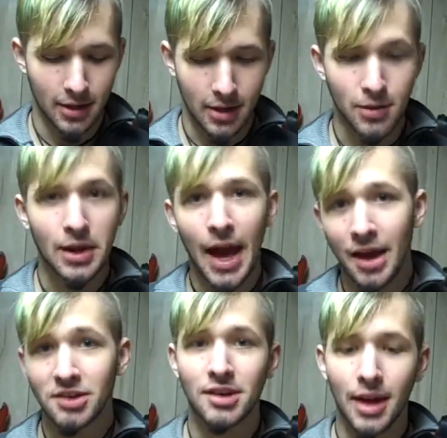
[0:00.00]
you can
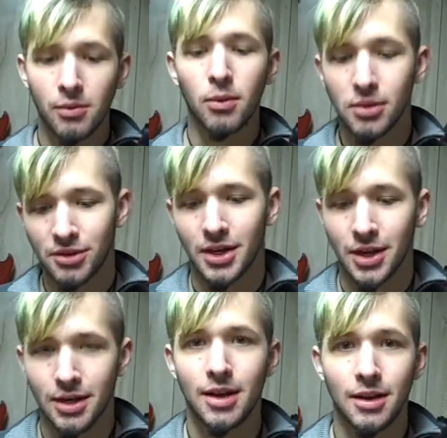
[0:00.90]
ask Nick Woolsey,
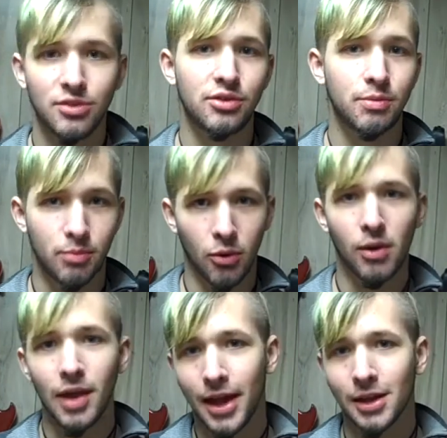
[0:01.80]
and he's
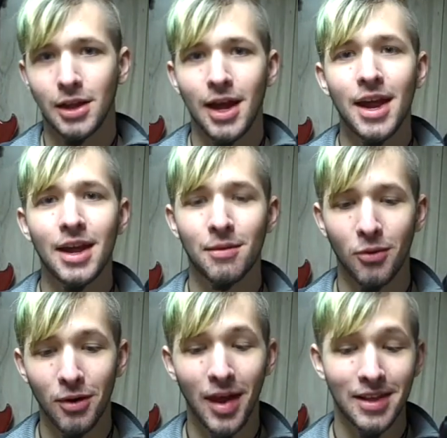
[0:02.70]
more
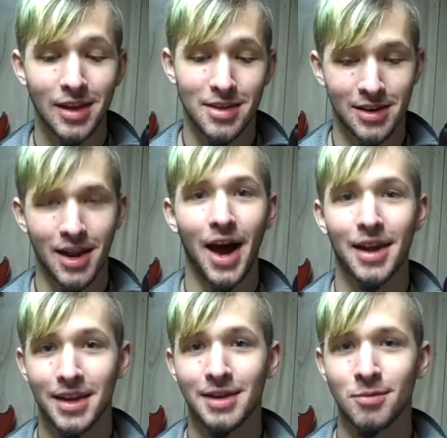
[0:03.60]
likely than
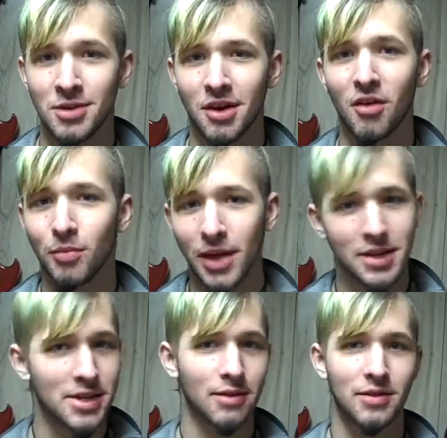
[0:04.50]
not hit himself
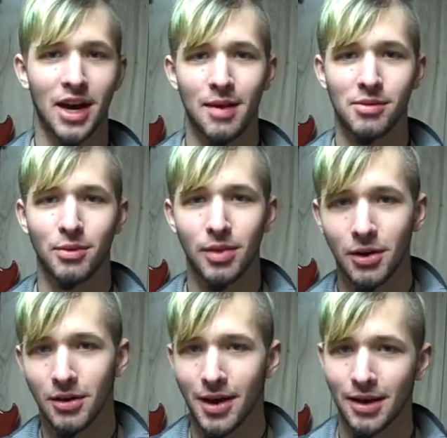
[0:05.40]
plenty of times when
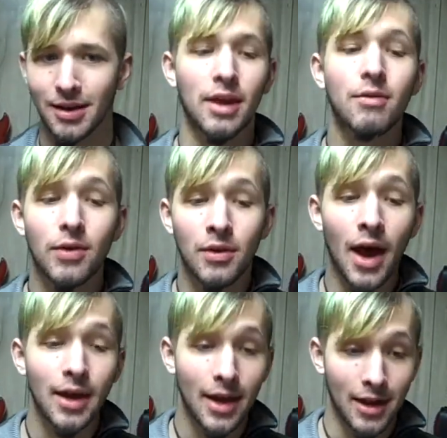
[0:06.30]
learning. And if you're
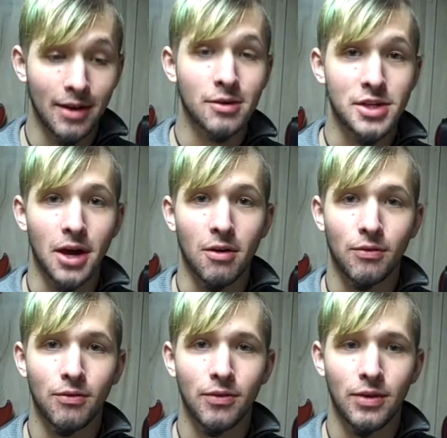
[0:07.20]
not hitting
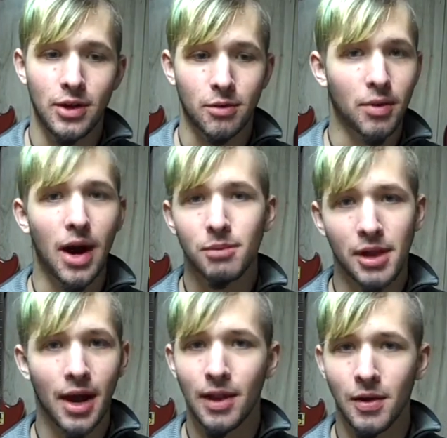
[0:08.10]
yourself, you're
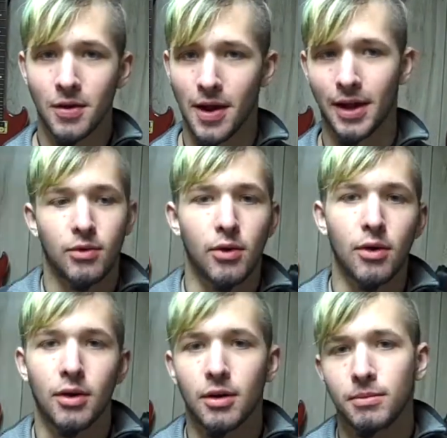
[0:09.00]
probably not learning.
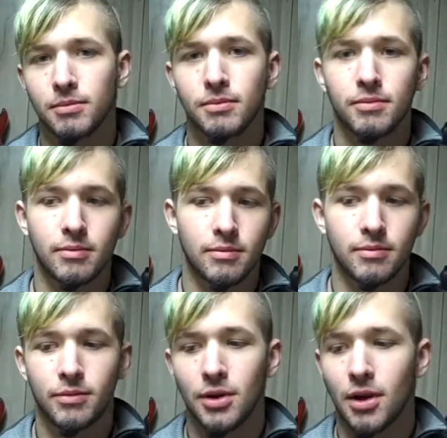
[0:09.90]
Or,
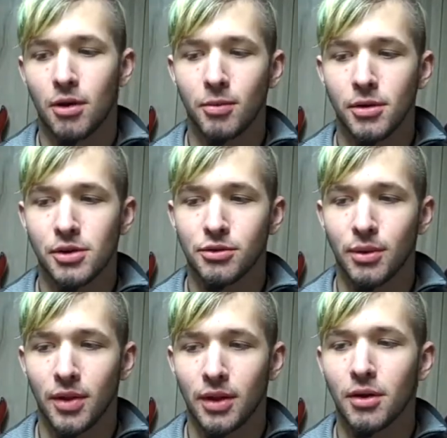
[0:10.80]
you know, you're just
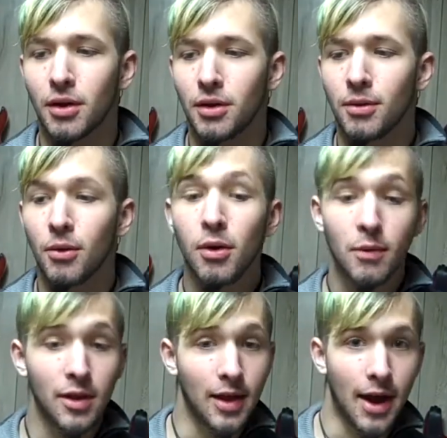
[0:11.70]
really good. Or
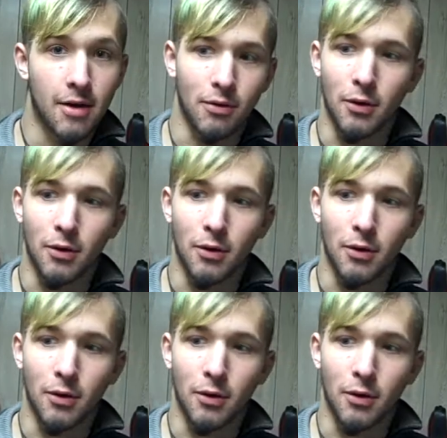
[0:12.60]
really careful.